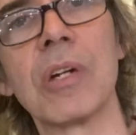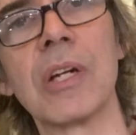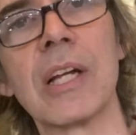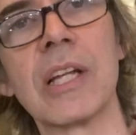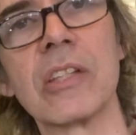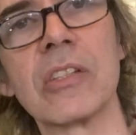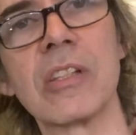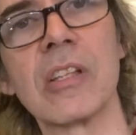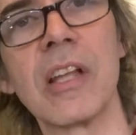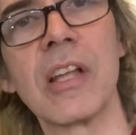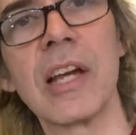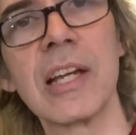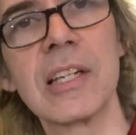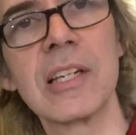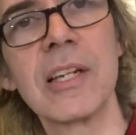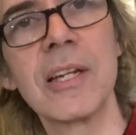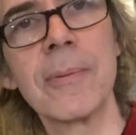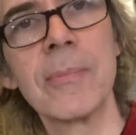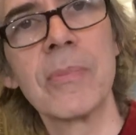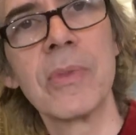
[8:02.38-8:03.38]
has liked
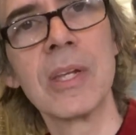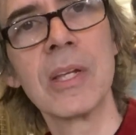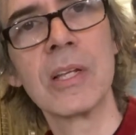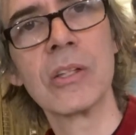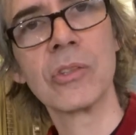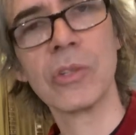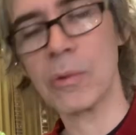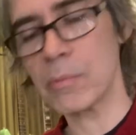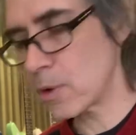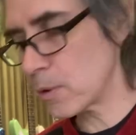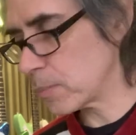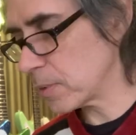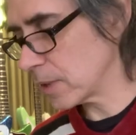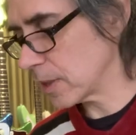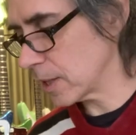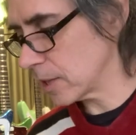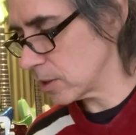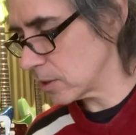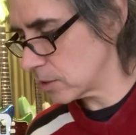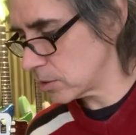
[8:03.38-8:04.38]
it. So I'm hoping
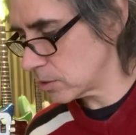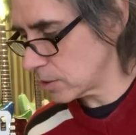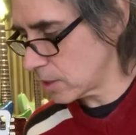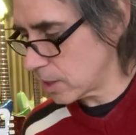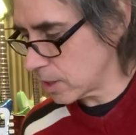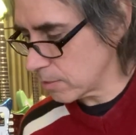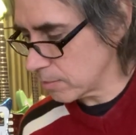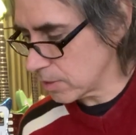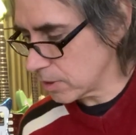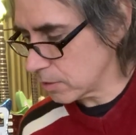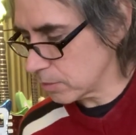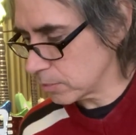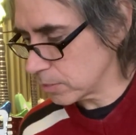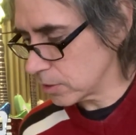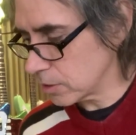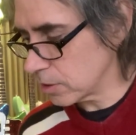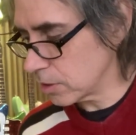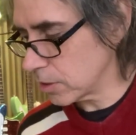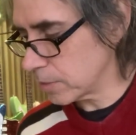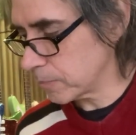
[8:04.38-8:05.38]
that this time it'll be
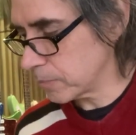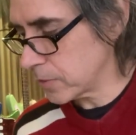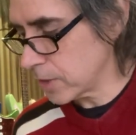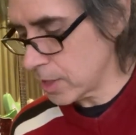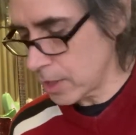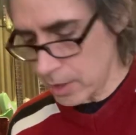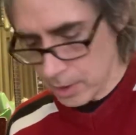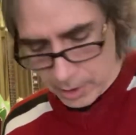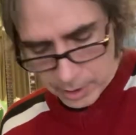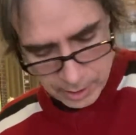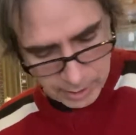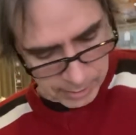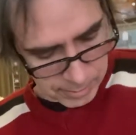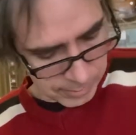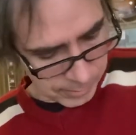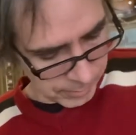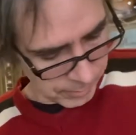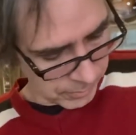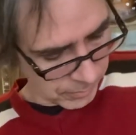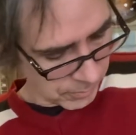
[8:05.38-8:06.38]
good.
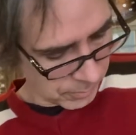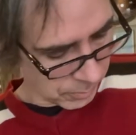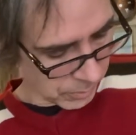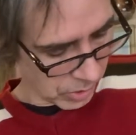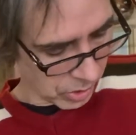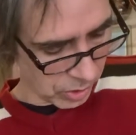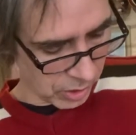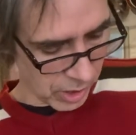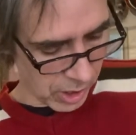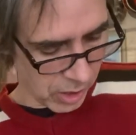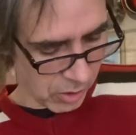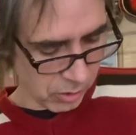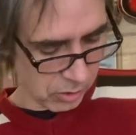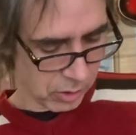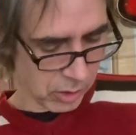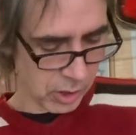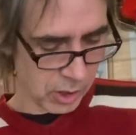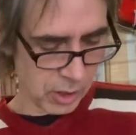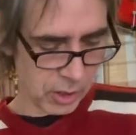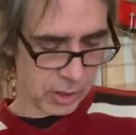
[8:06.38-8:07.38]
But there you
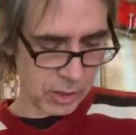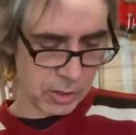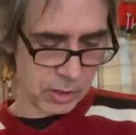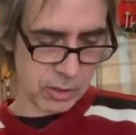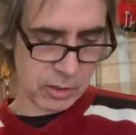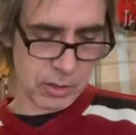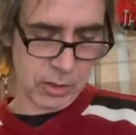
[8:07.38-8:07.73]
go.